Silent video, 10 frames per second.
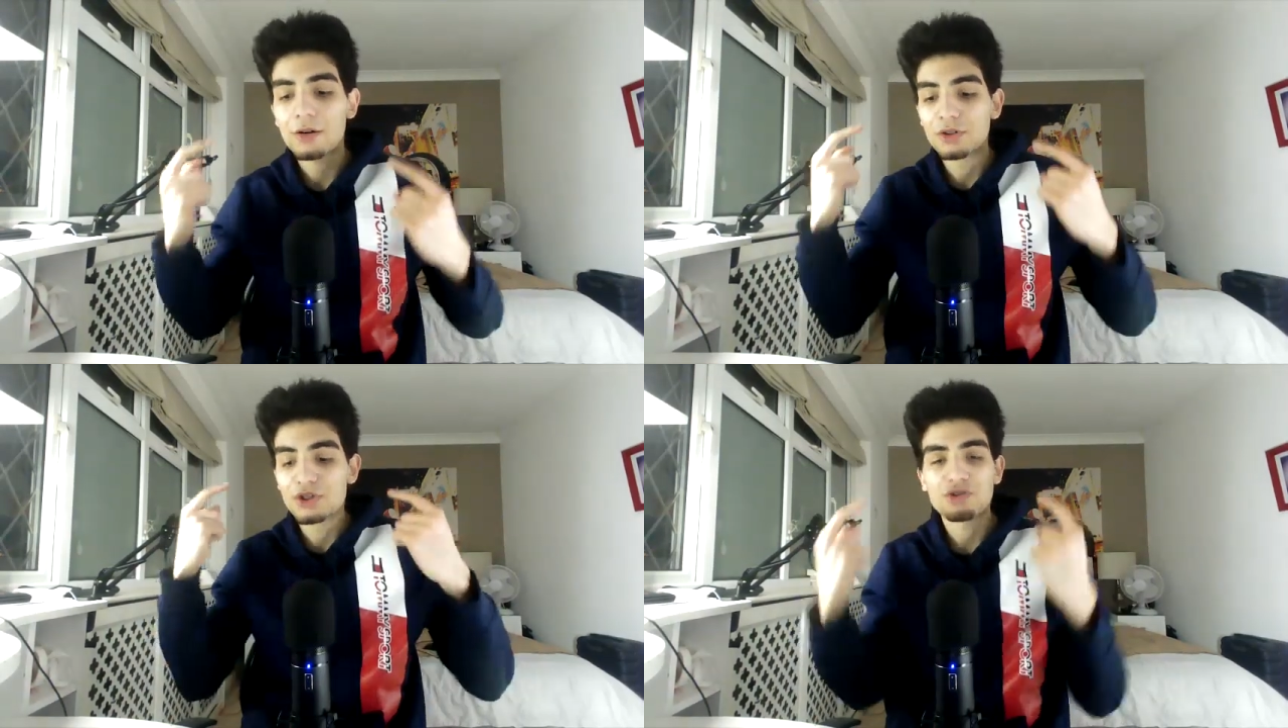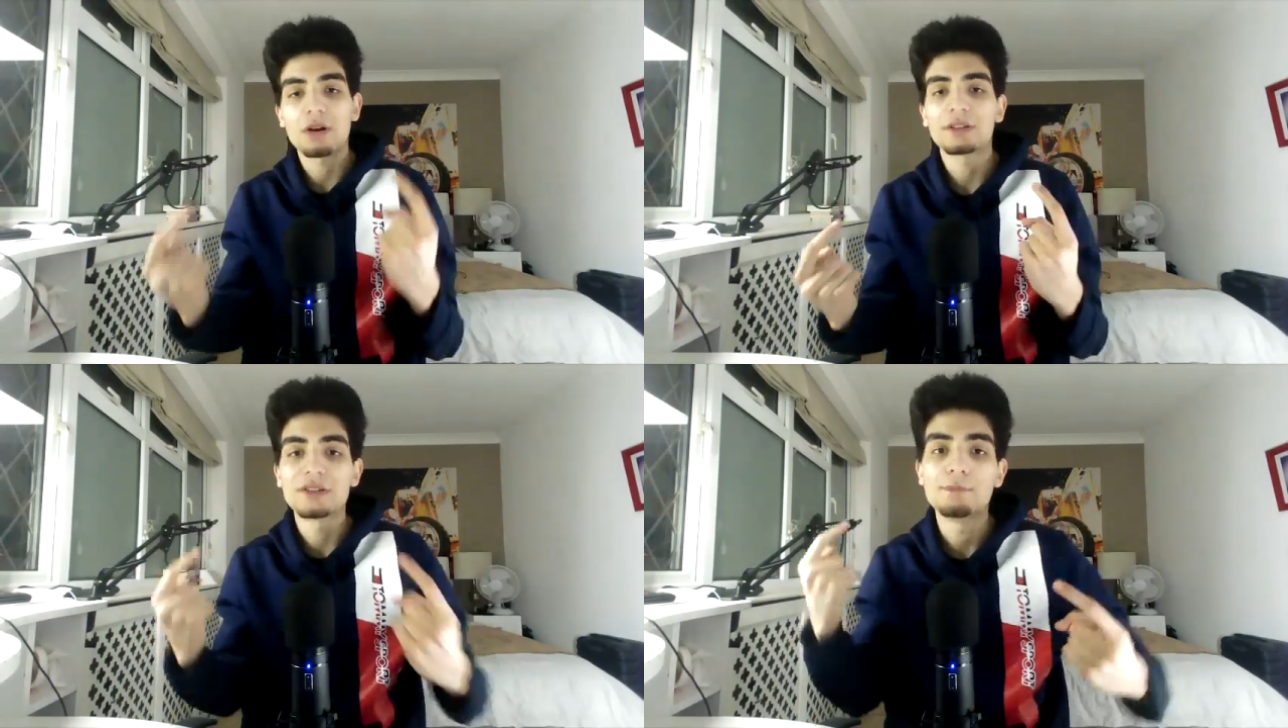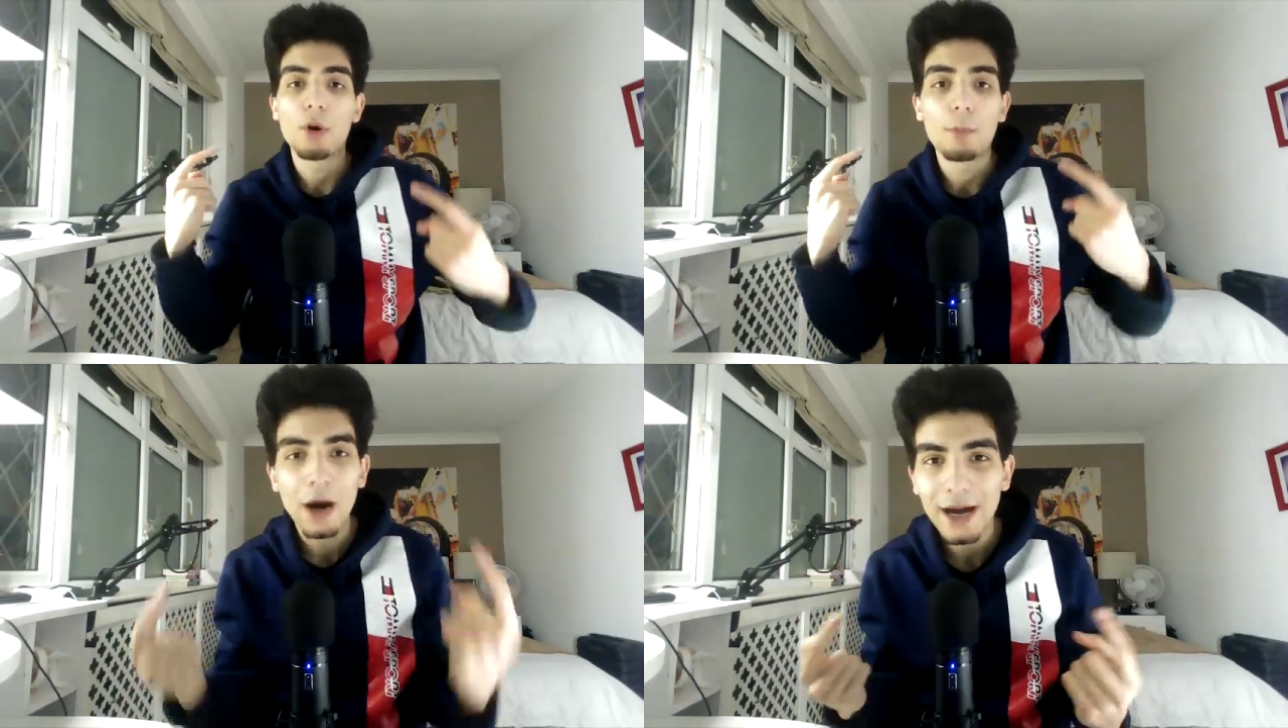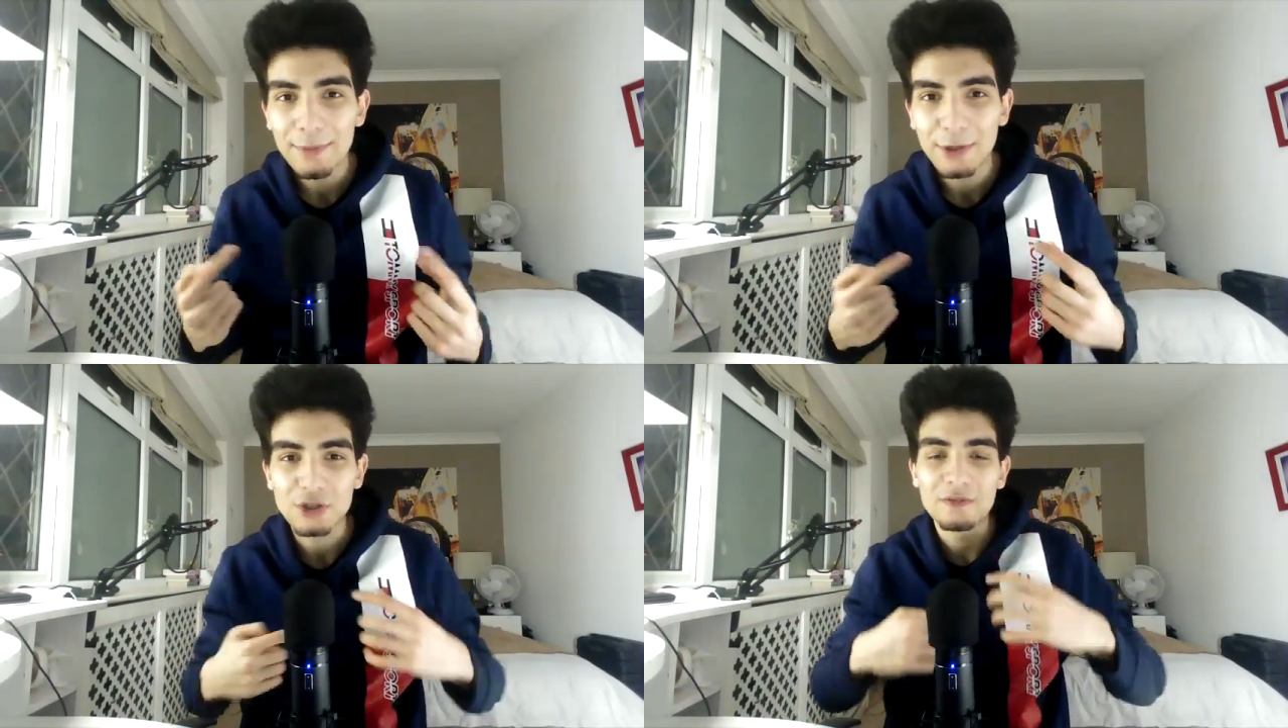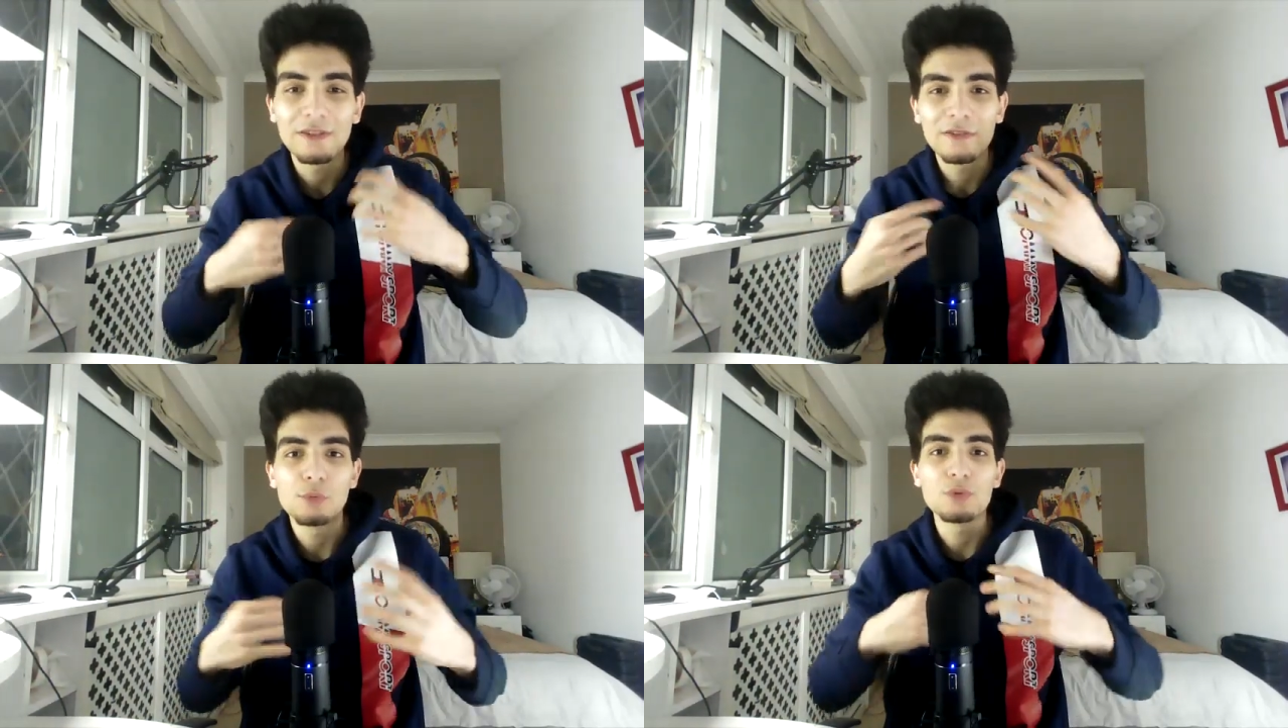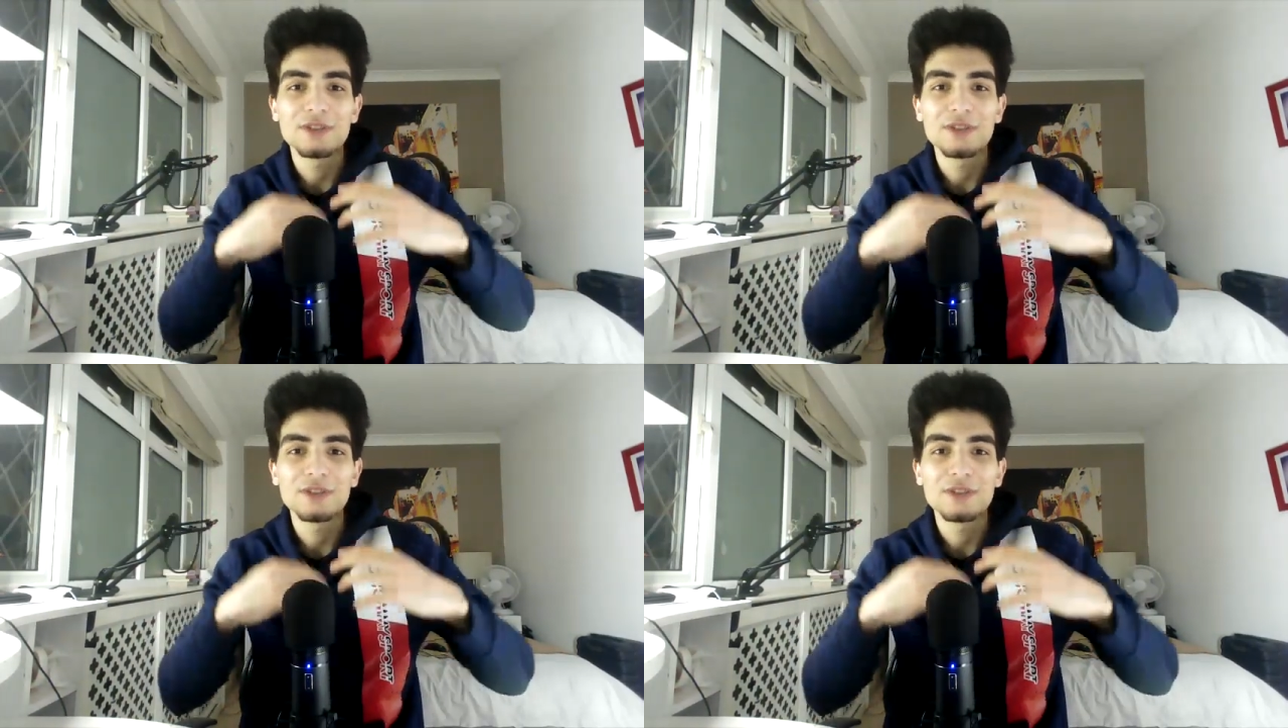instructed to bomb high because of Liverpool's